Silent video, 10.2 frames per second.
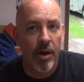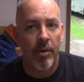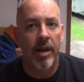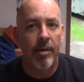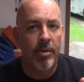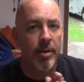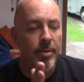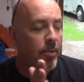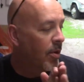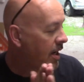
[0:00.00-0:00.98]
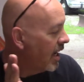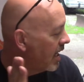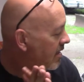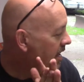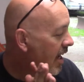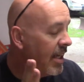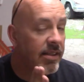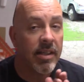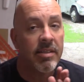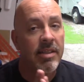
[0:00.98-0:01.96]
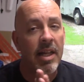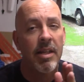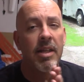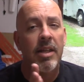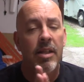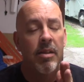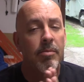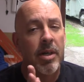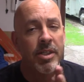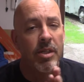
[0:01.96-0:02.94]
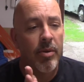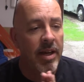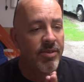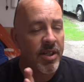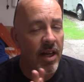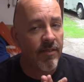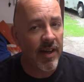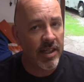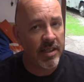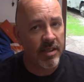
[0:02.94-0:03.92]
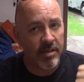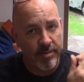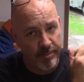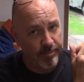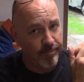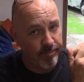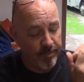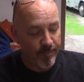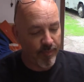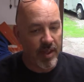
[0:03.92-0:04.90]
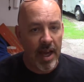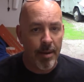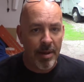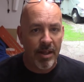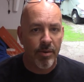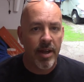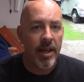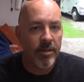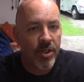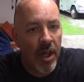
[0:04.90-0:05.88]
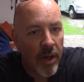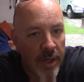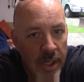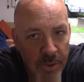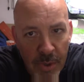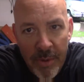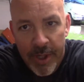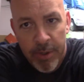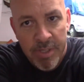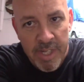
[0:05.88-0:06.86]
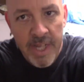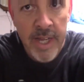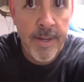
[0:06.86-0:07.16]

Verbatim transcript: what I'm going to be working on tonight. That's not in much in the way of stuff. I just got to beat the rain. So here's what we're doing today.